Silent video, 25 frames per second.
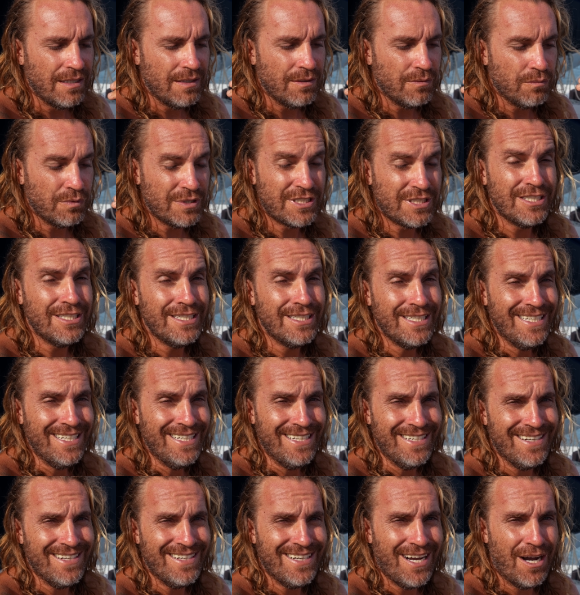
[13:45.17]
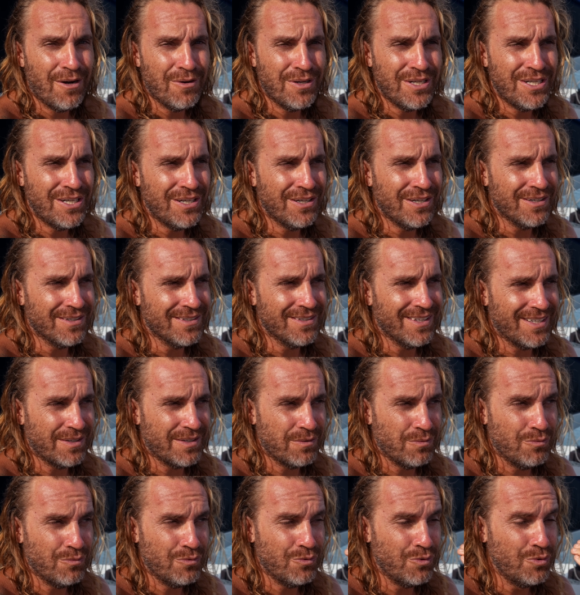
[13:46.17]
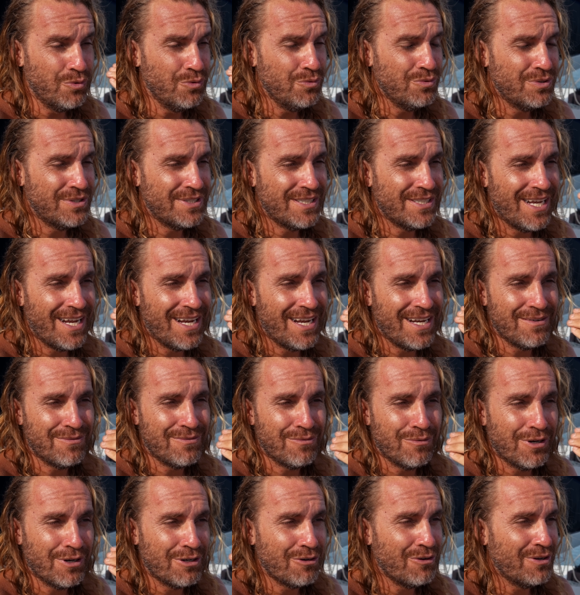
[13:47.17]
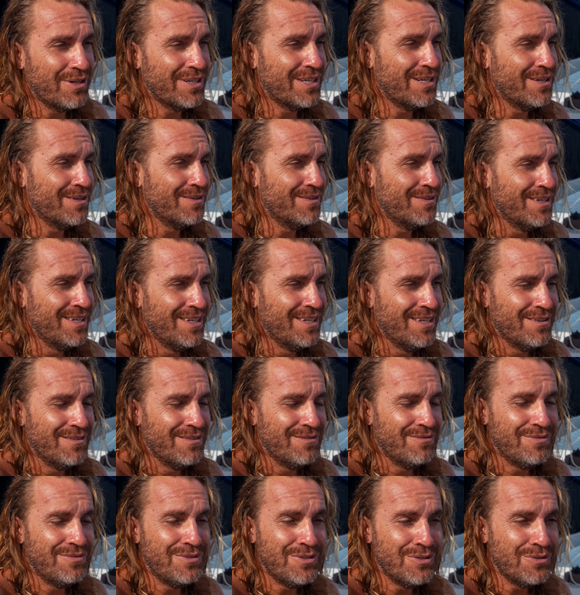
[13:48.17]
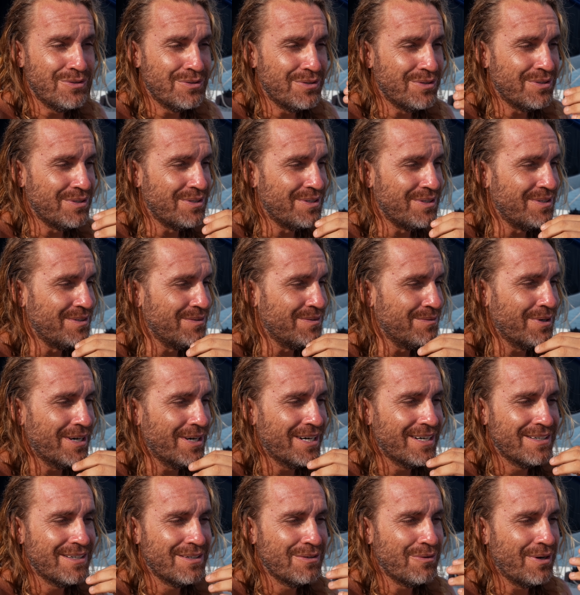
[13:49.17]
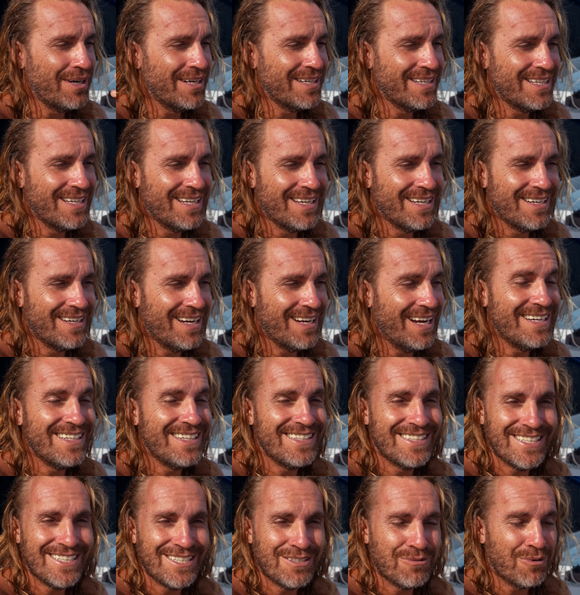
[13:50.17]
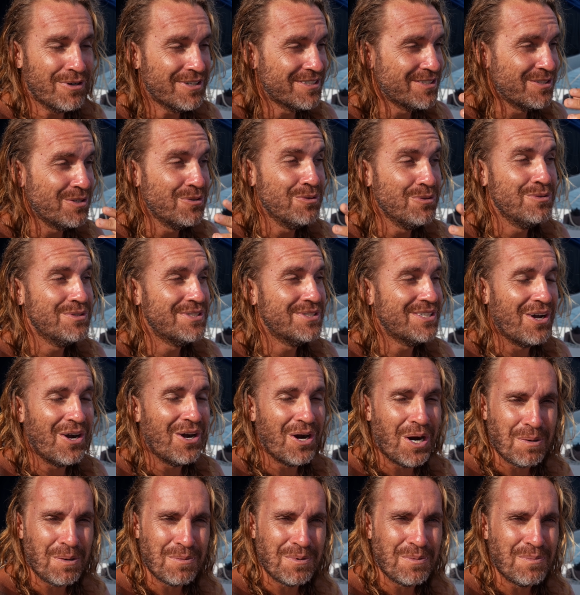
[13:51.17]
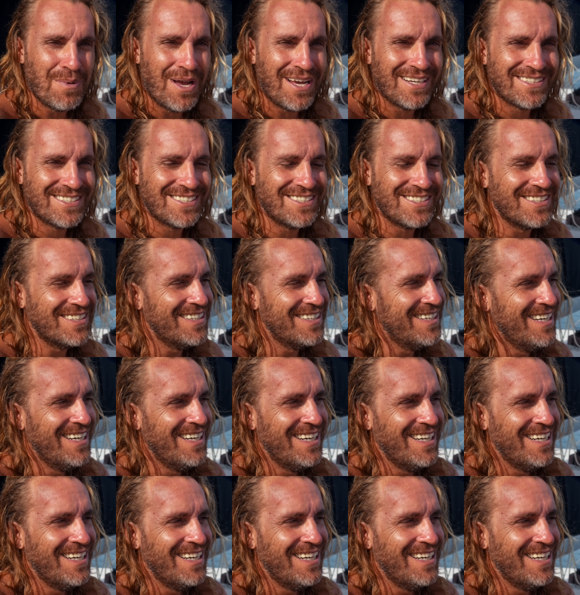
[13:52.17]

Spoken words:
what you need out here. Like, who's safe? Where do I get fuel? Where do I get anything? Who's the harbor master?